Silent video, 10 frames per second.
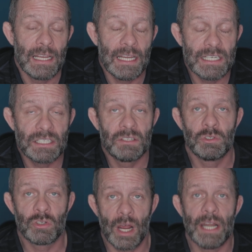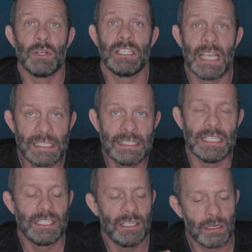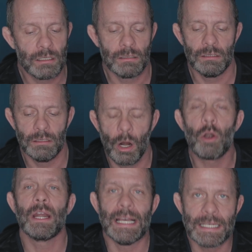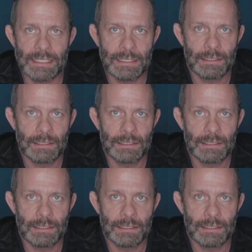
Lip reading: is to try to get this organized.